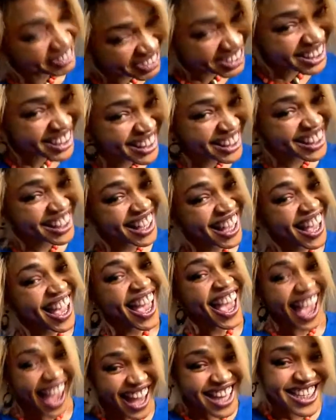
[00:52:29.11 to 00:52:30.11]
Abi,
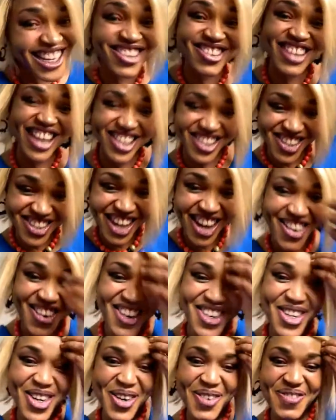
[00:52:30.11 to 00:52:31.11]
I tell you, say, I go
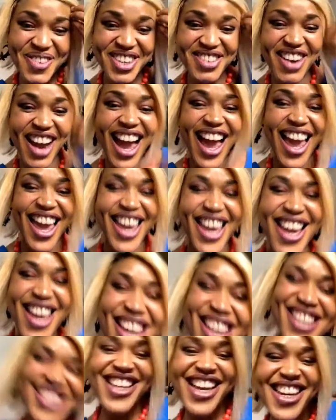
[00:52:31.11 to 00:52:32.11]
know me, right?
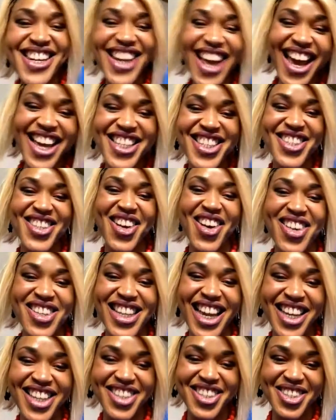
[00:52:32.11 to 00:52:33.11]
Say nice talk.
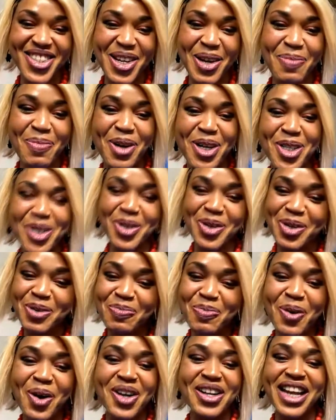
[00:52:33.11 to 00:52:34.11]
Thank you so much. Good
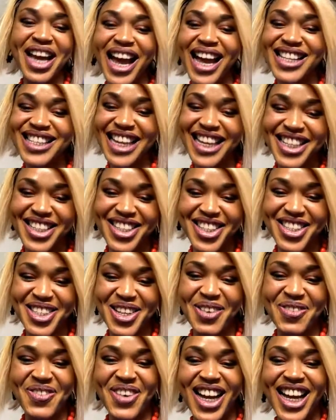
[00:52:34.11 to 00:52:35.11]
mother. Thank you
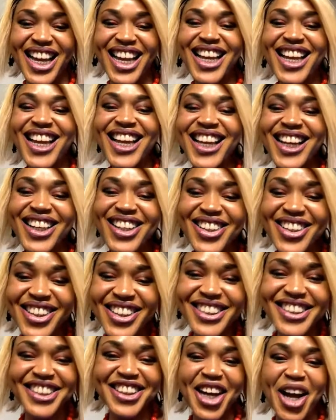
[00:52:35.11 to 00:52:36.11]
so much.
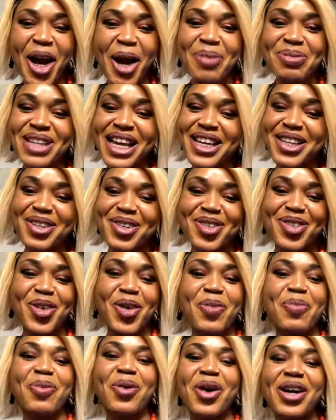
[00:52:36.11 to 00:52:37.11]
Good job. Thank you
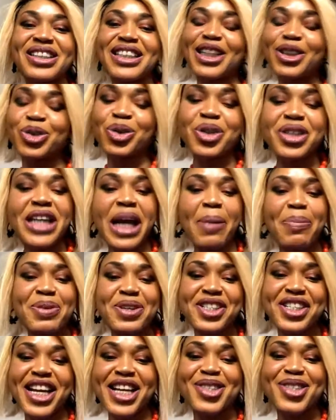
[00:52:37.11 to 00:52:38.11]
so much. I truly
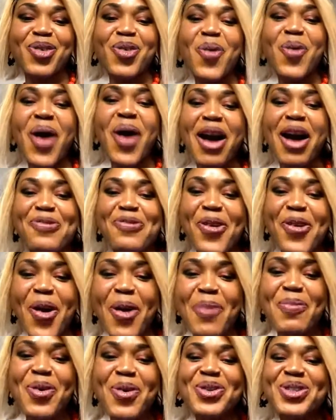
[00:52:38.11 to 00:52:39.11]
appreciate it. One
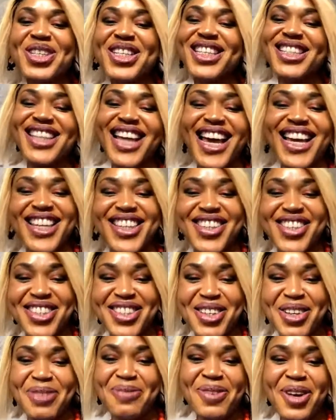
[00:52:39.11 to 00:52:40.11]
for Moses. Thank you
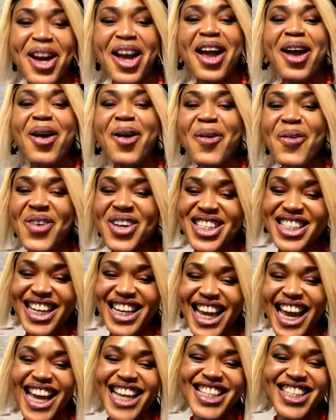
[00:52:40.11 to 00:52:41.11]
so much. What
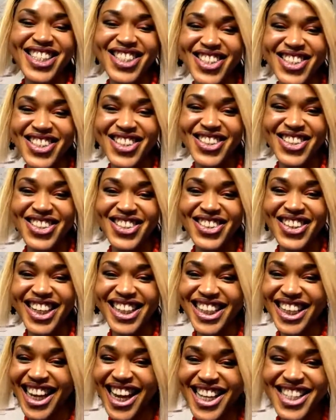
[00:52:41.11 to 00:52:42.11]
can I do?
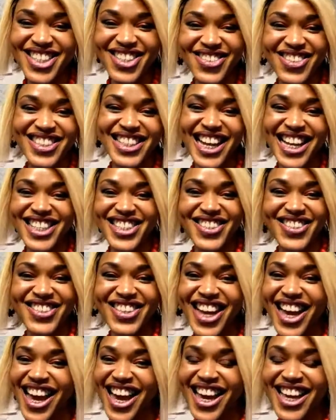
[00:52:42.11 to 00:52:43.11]
What can I do without you
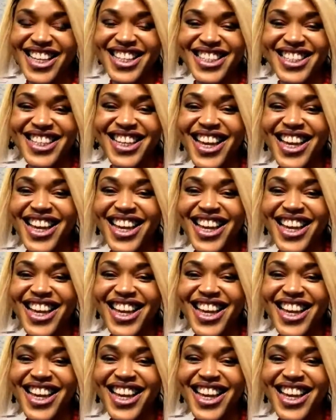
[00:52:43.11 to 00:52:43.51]
guys?